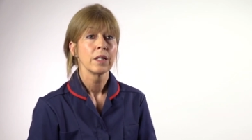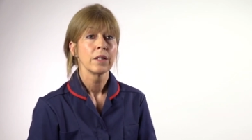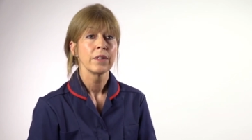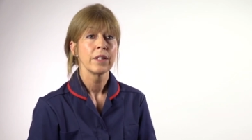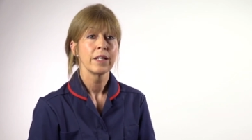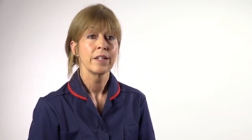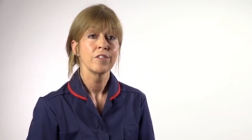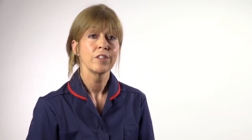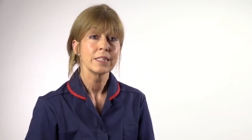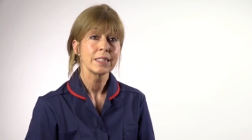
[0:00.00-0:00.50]

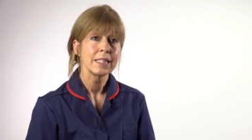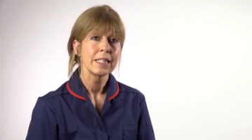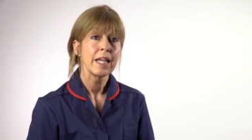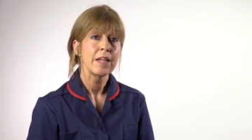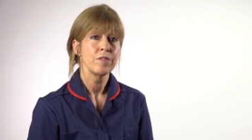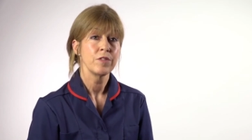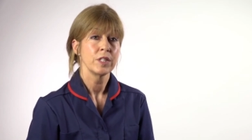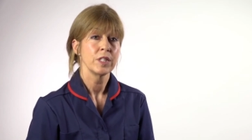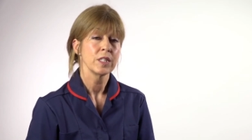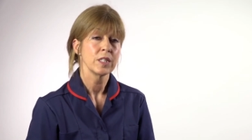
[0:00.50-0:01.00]
there is an
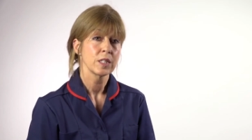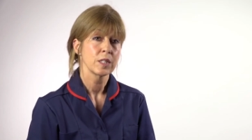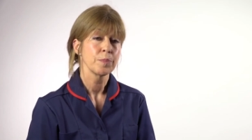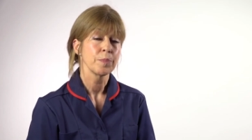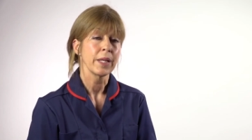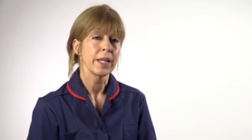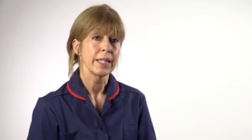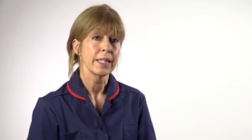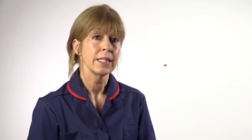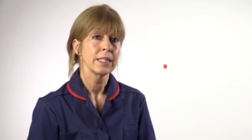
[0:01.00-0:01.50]
evidence
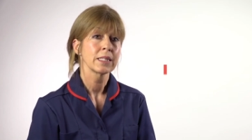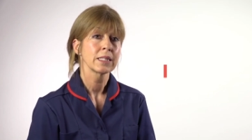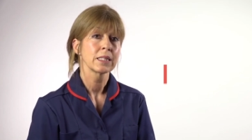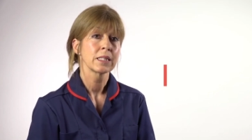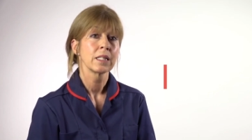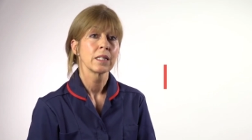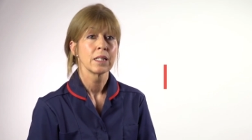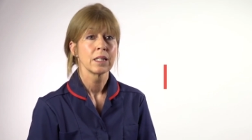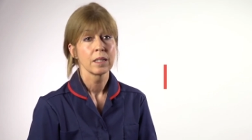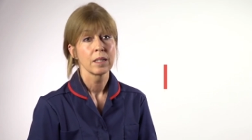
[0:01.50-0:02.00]
base
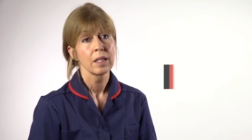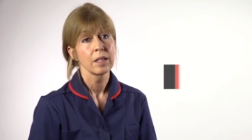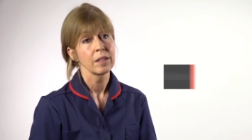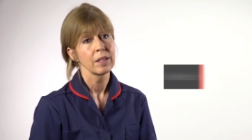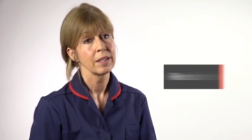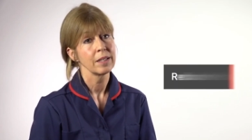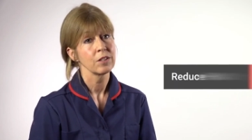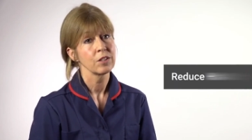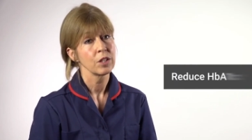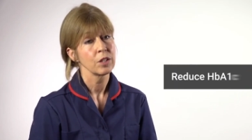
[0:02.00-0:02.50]

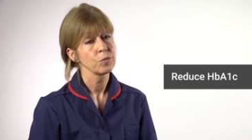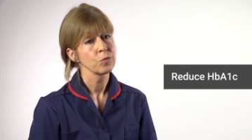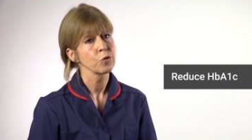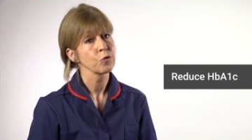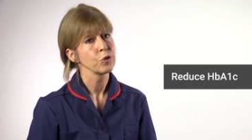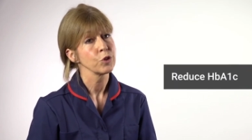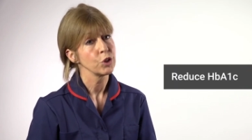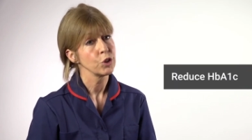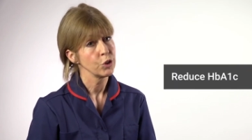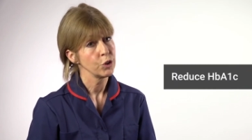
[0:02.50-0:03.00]
in terms
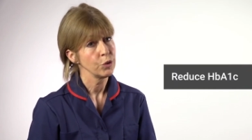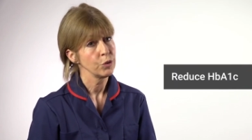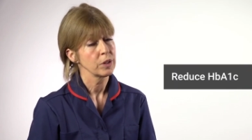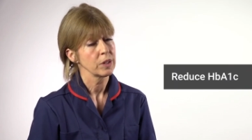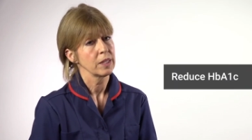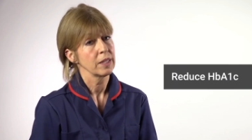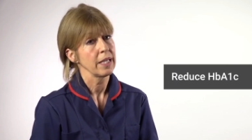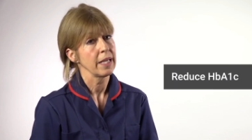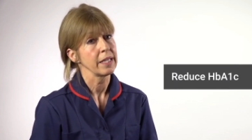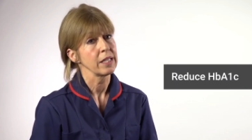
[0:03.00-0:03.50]
of
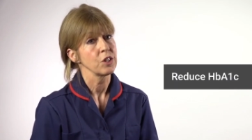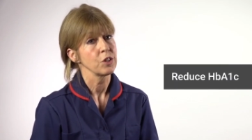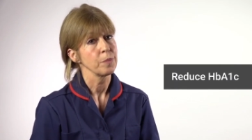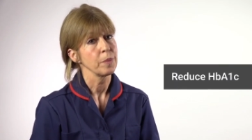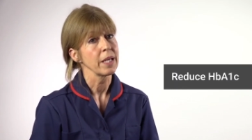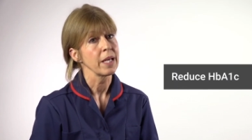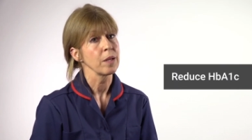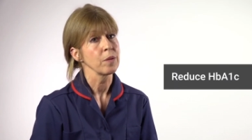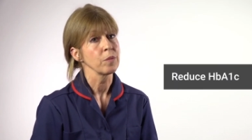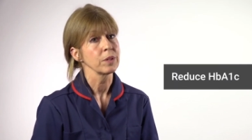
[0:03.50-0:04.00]
reducing the
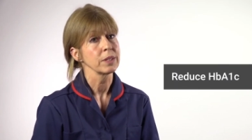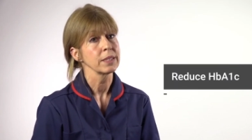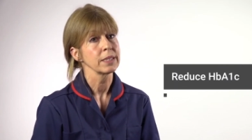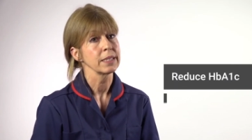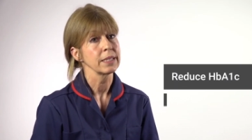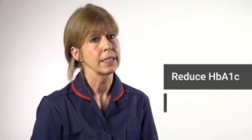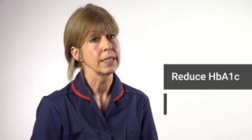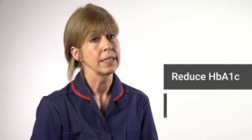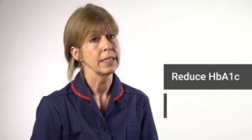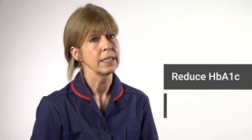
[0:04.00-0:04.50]

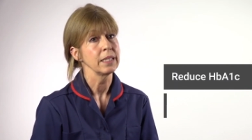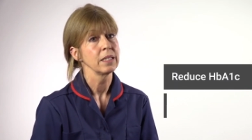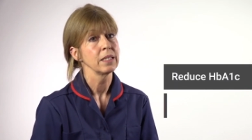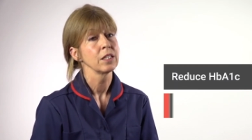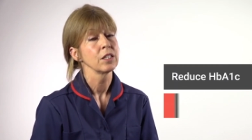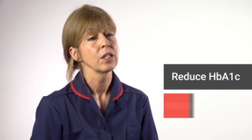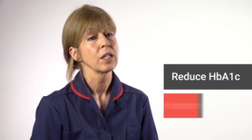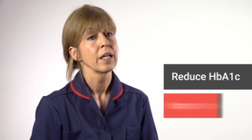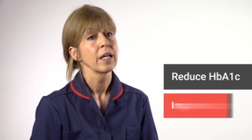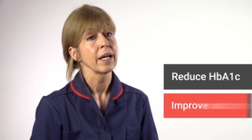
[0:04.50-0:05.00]
HbA1c
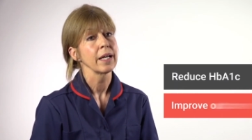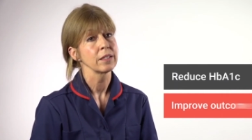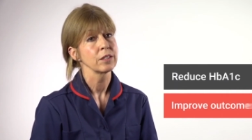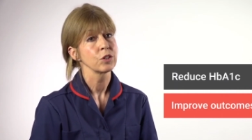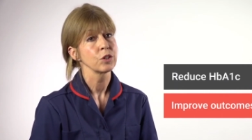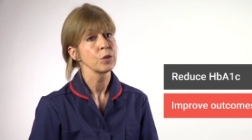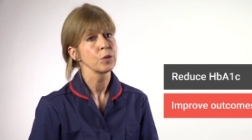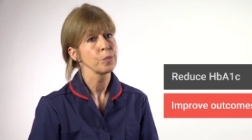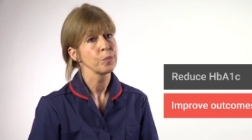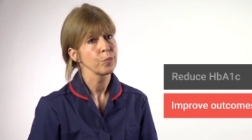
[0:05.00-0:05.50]
and
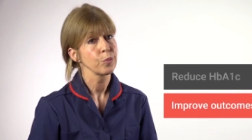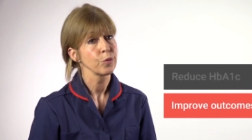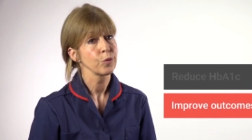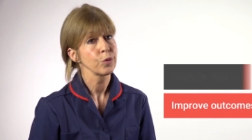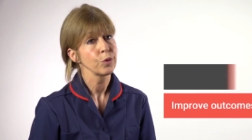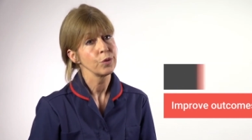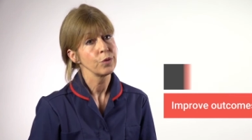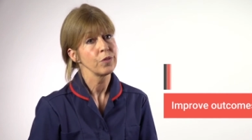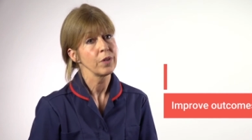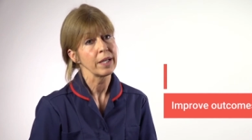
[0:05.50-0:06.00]
to
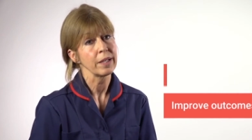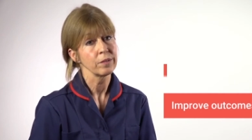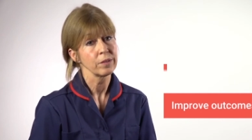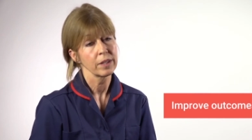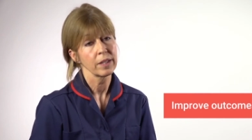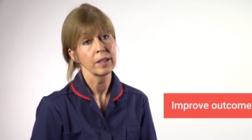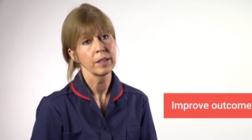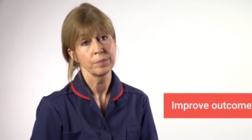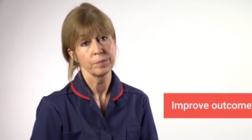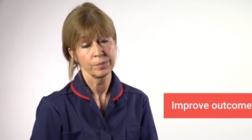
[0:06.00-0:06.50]
improve
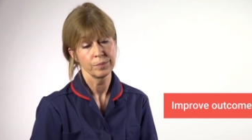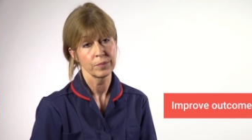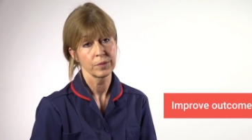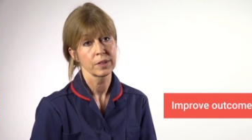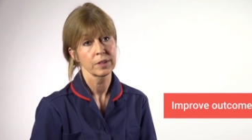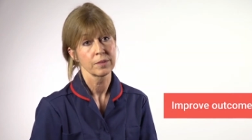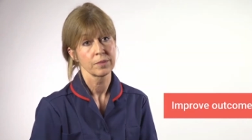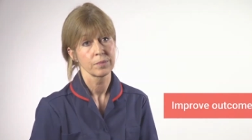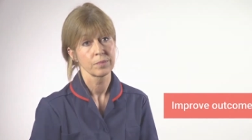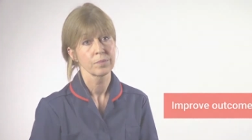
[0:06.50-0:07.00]

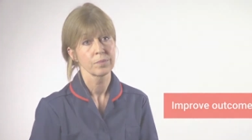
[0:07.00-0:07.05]
outcomes.